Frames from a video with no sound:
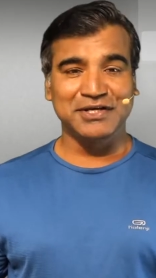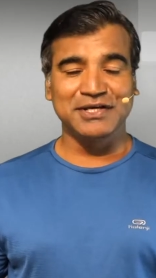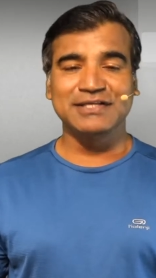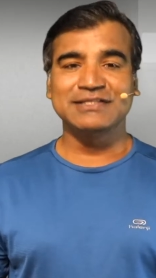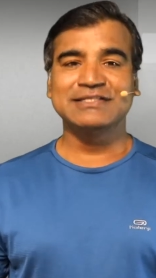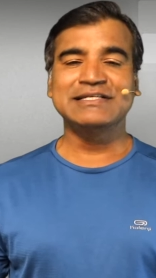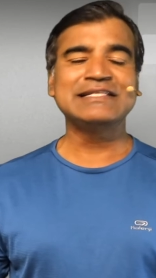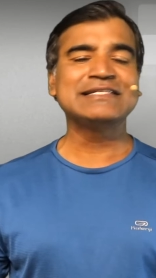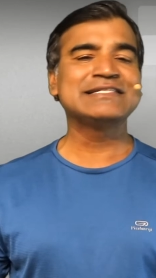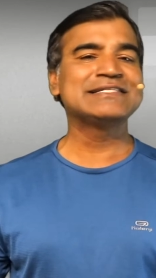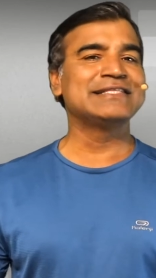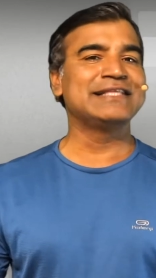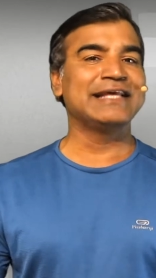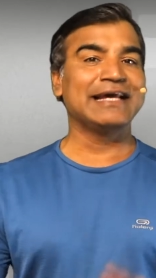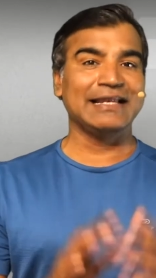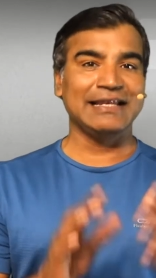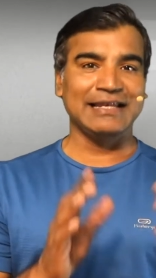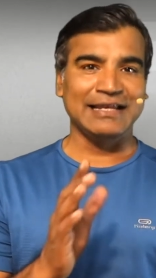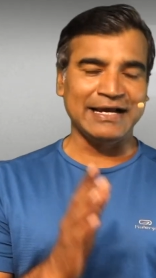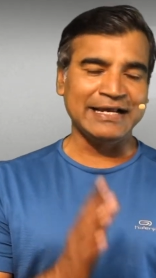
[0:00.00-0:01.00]
Since they
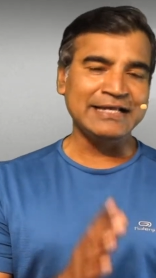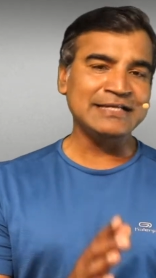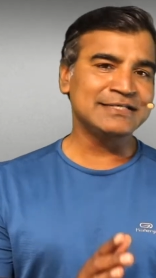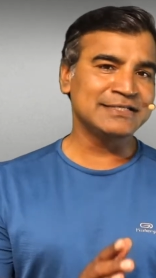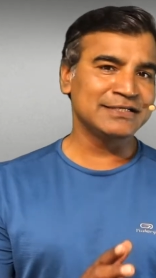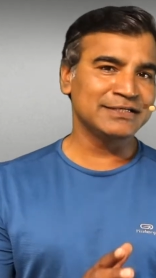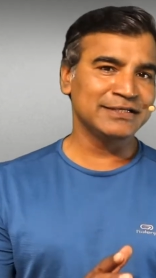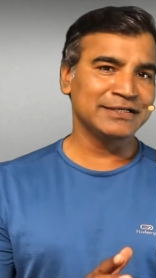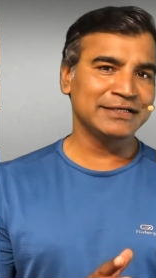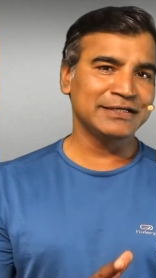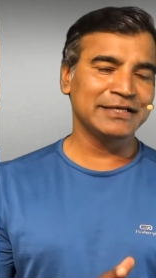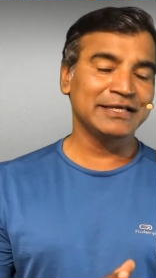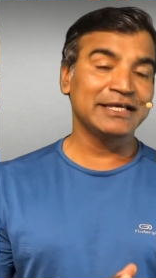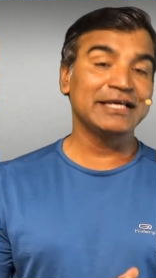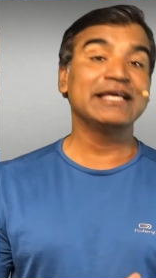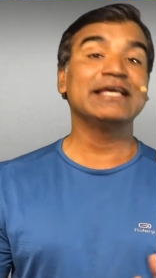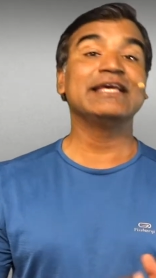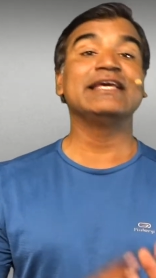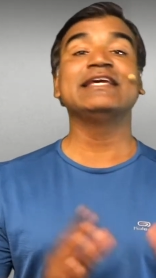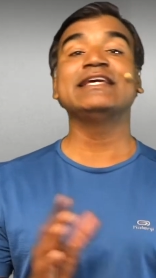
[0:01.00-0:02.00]
are light,
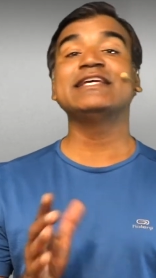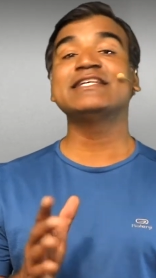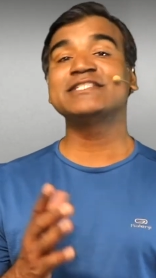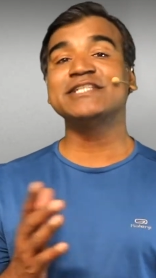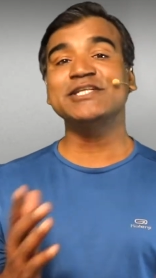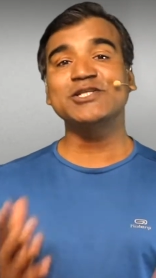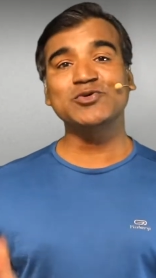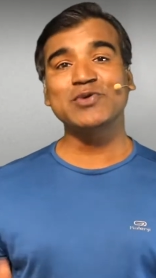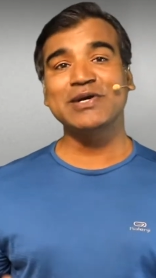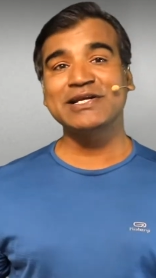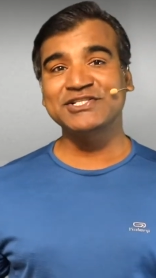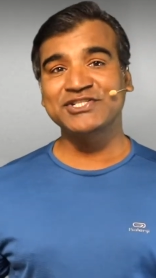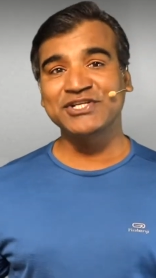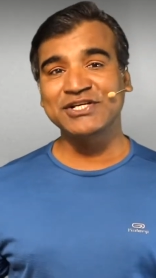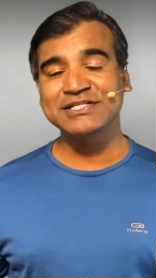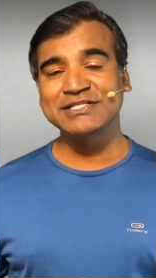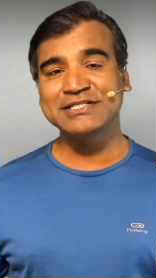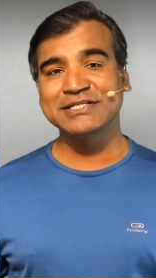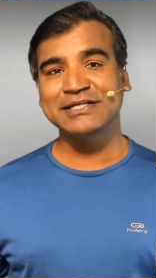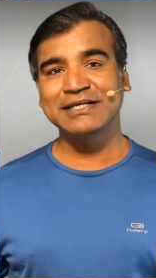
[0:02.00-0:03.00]
easy to
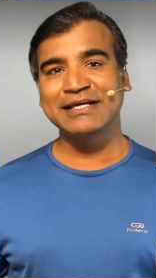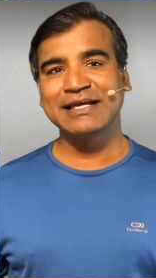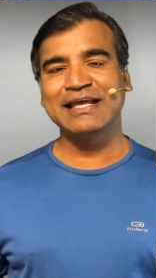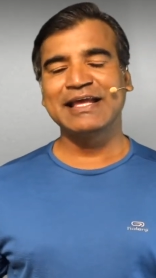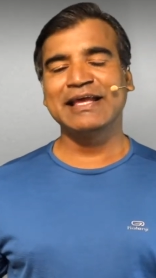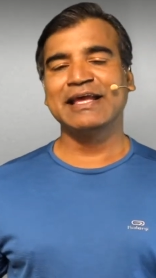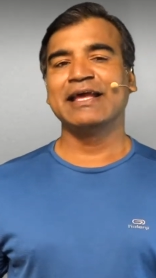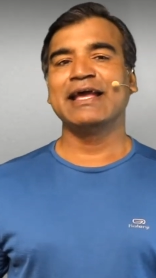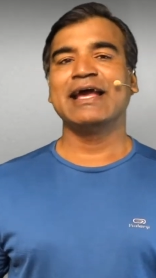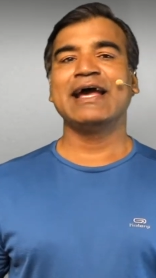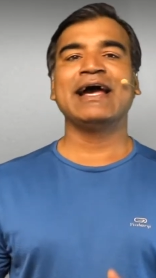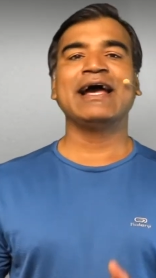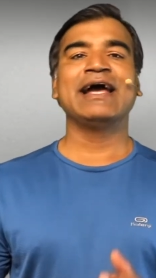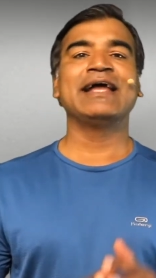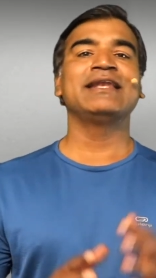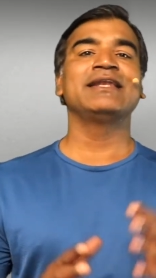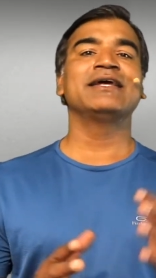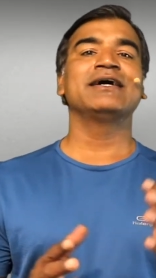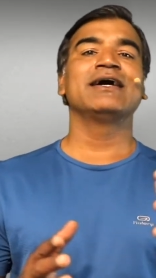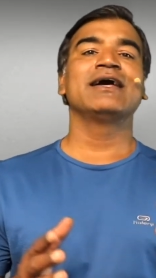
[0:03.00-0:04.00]
adjust,
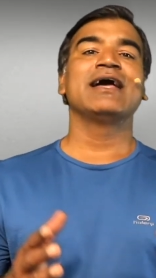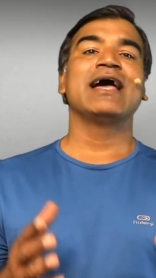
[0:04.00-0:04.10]
and